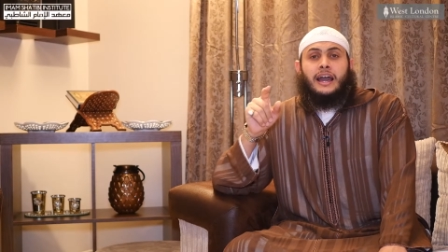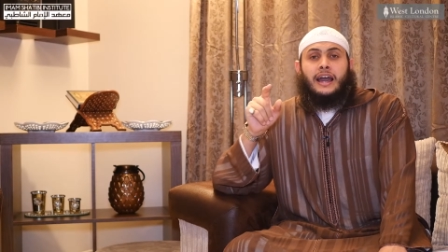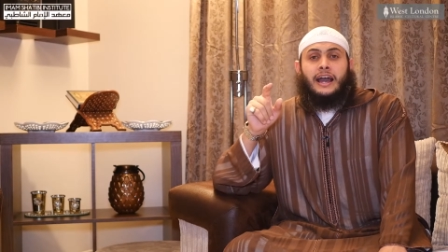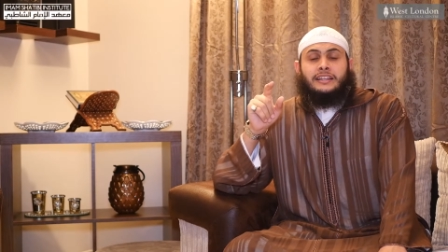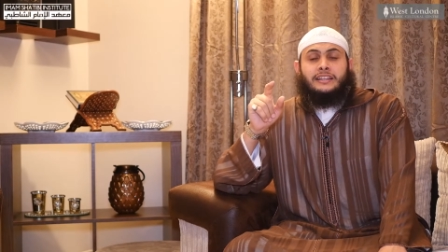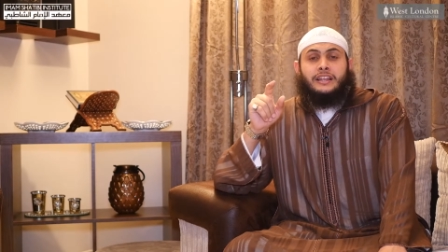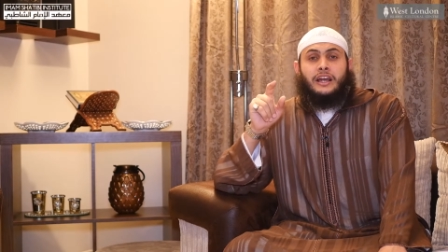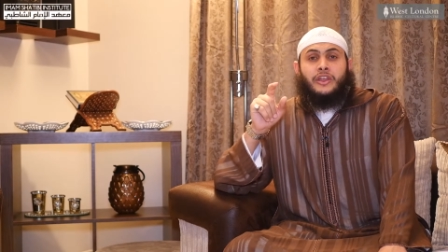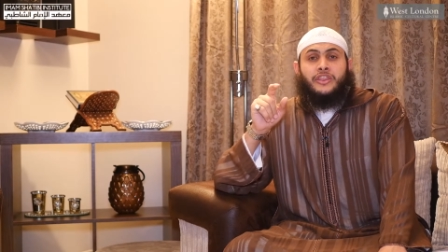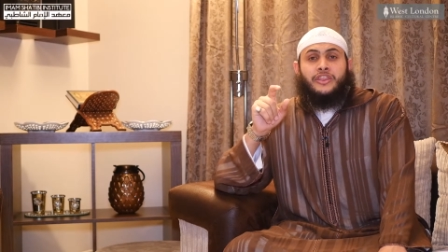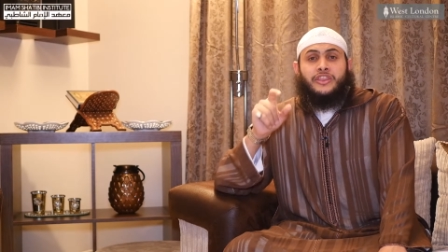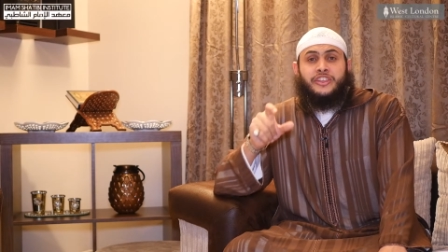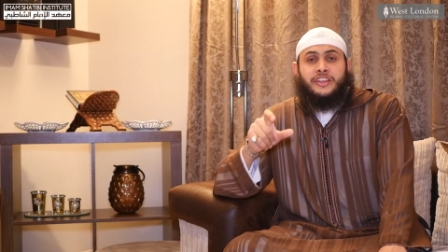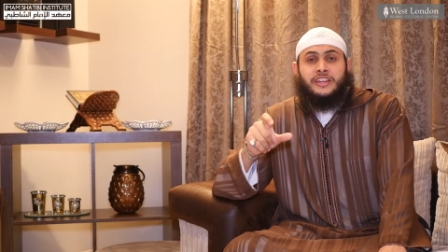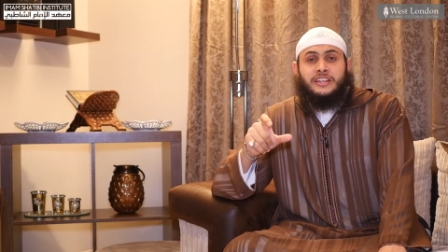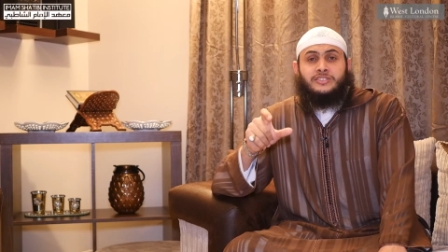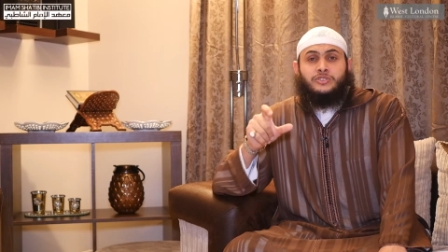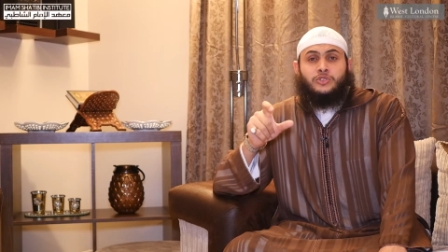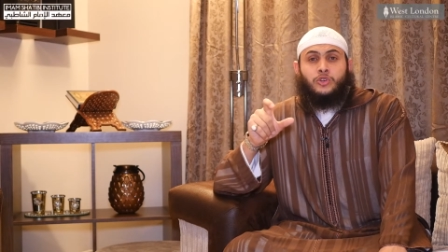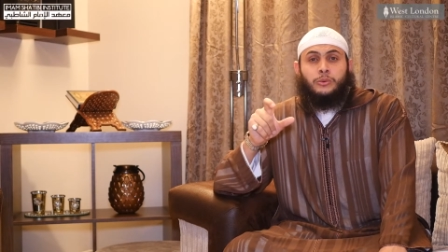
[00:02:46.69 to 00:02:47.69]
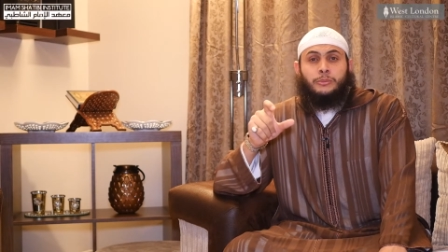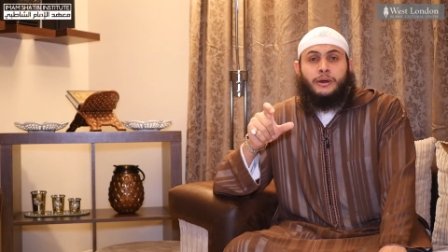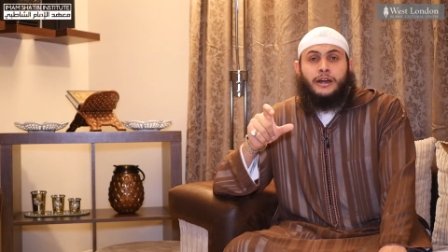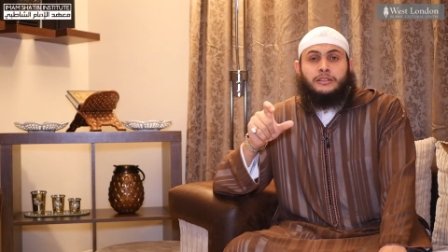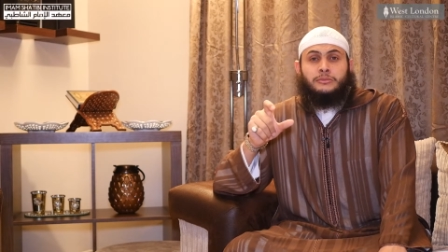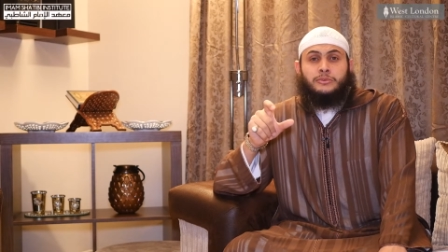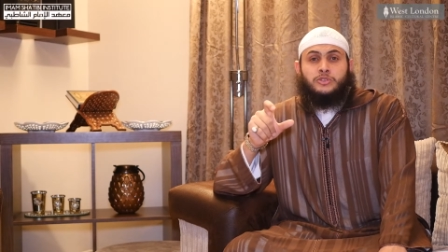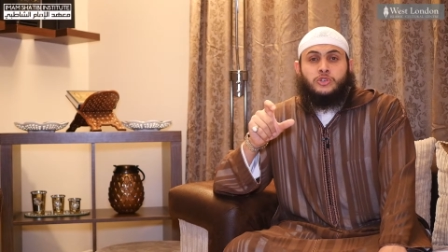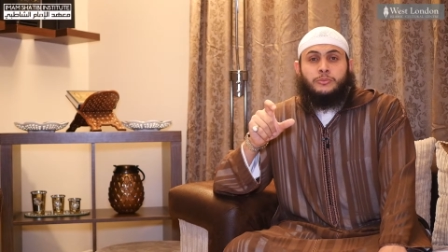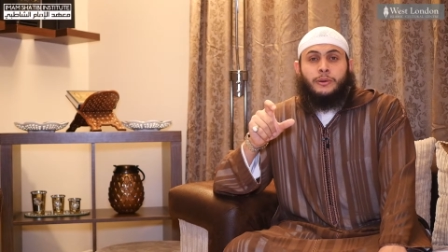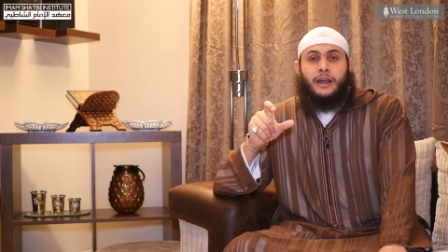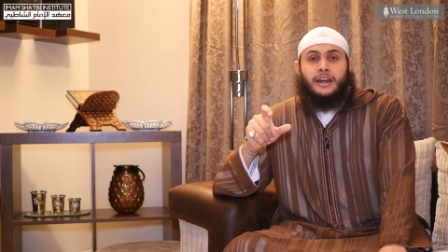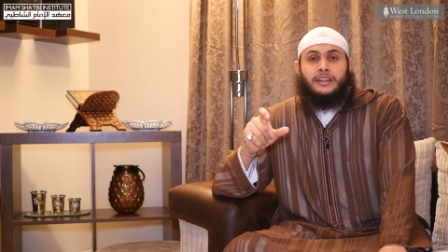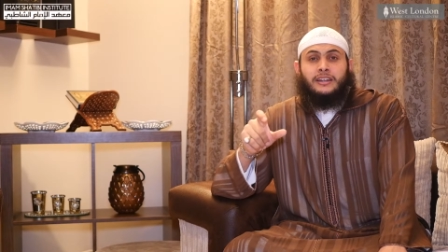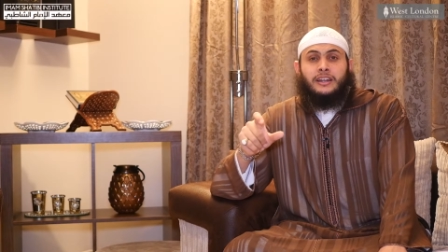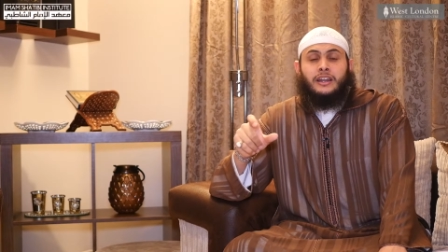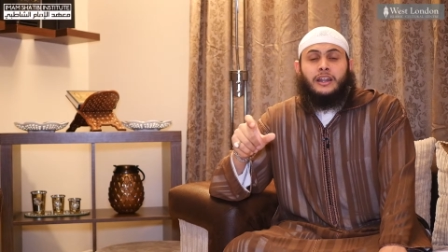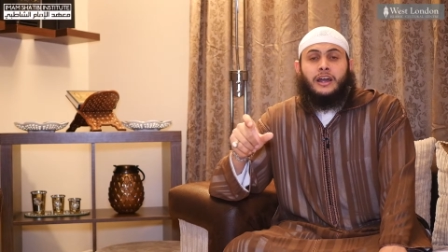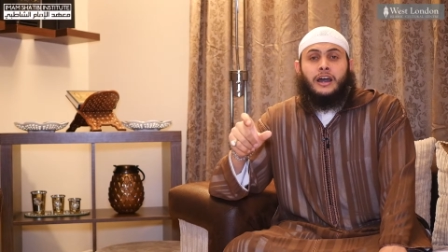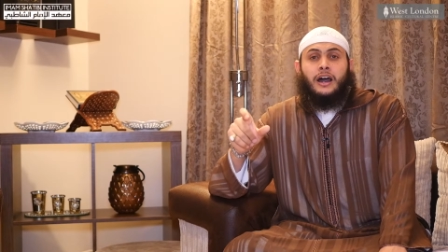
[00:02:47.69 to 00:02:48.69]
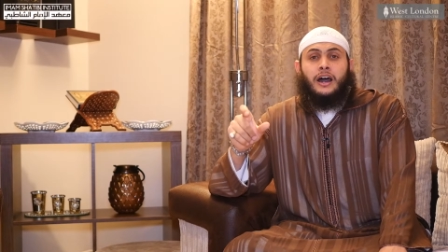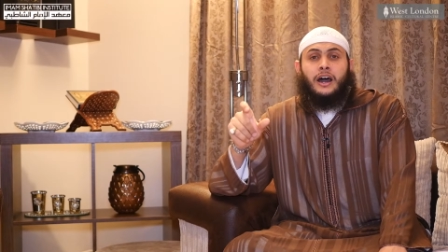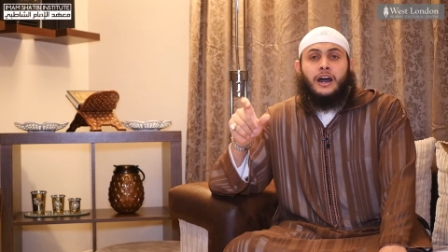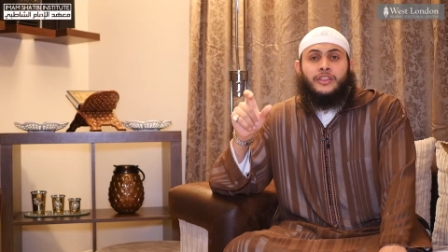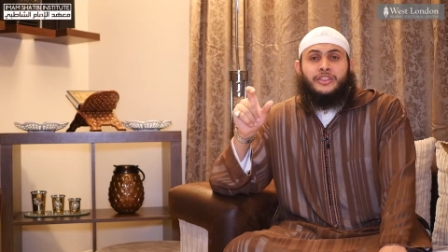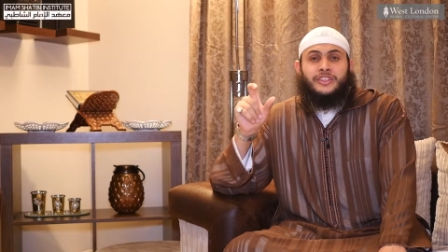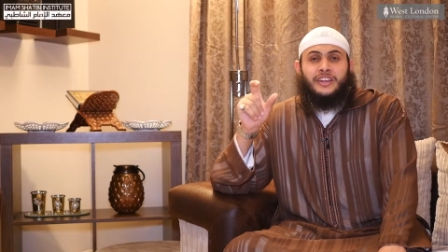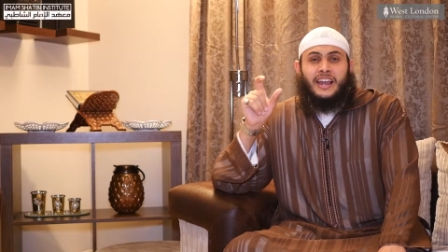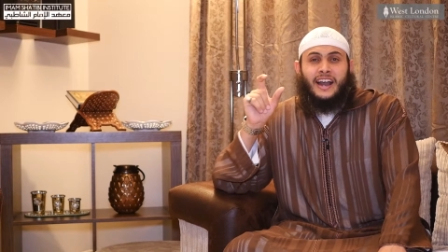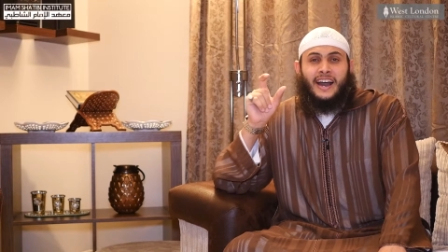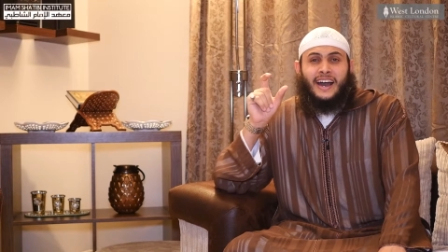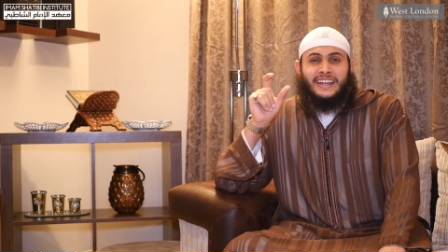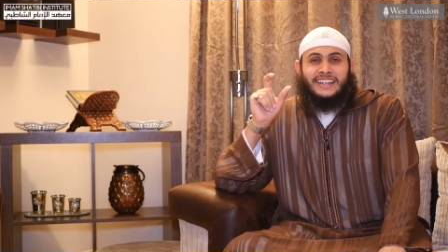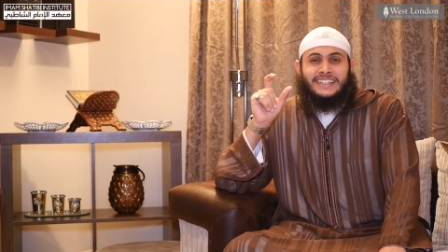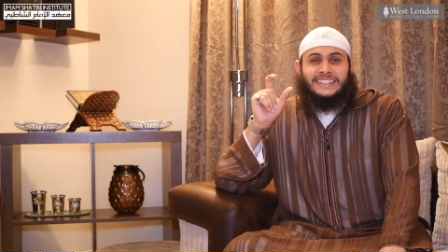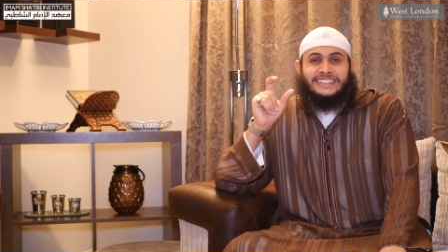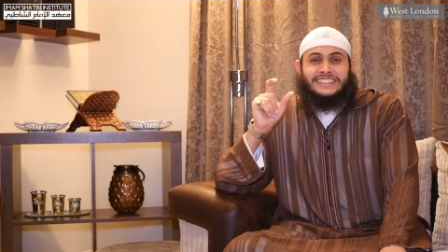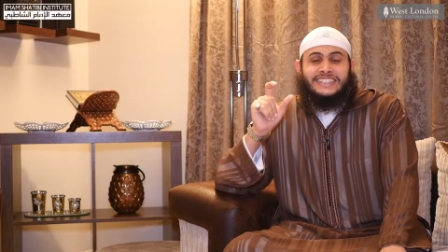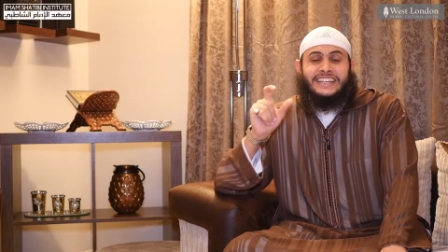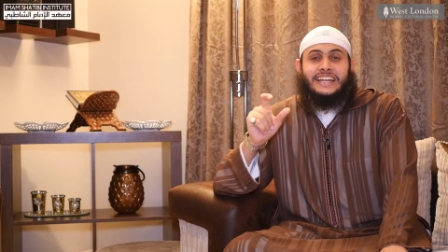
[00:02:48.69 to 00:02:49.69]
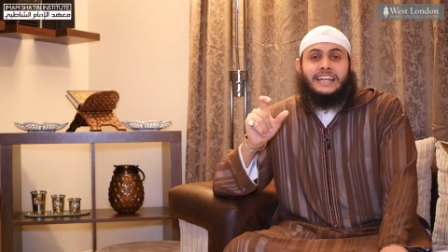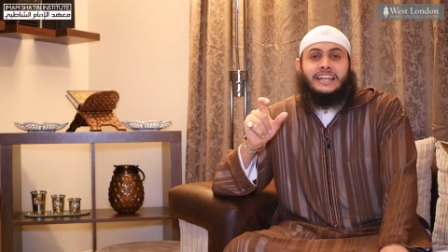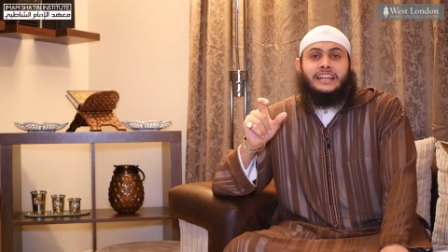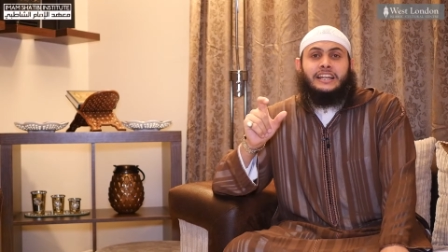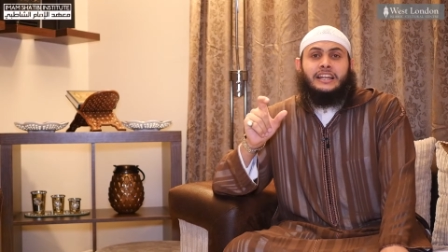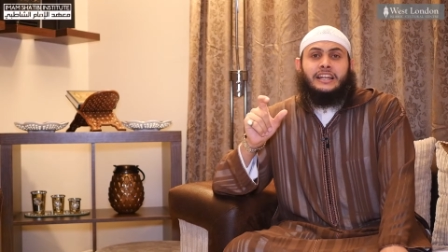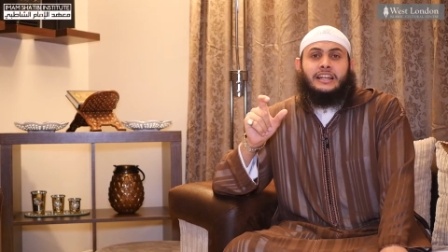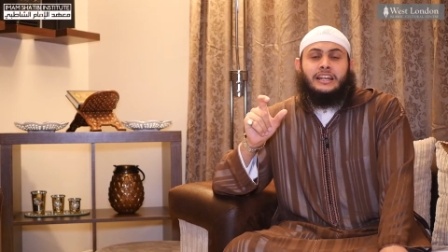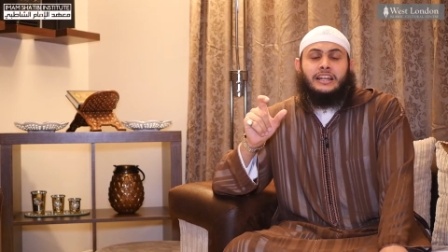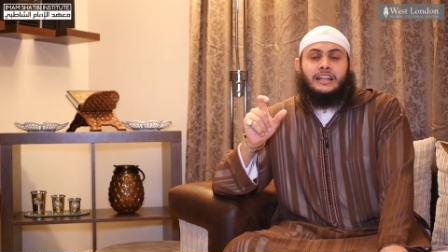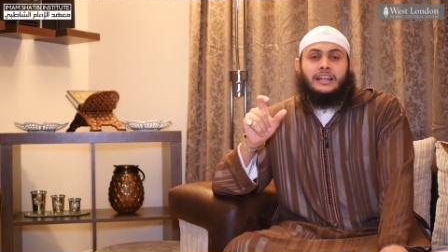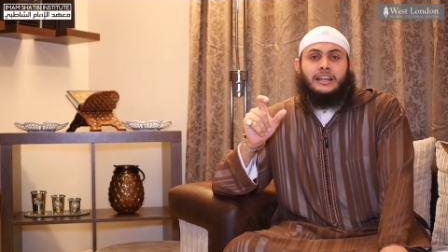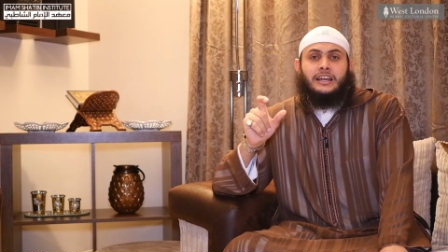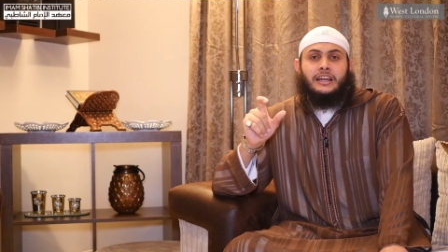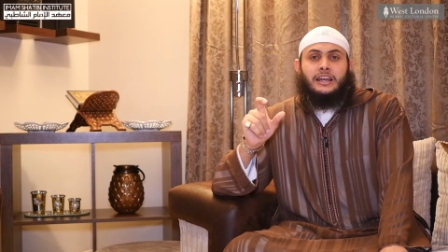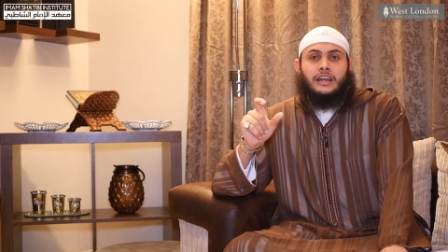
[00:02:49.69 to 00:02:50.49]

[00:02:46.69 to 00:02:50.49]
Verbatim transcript: and these commandments subhanallah are the ideal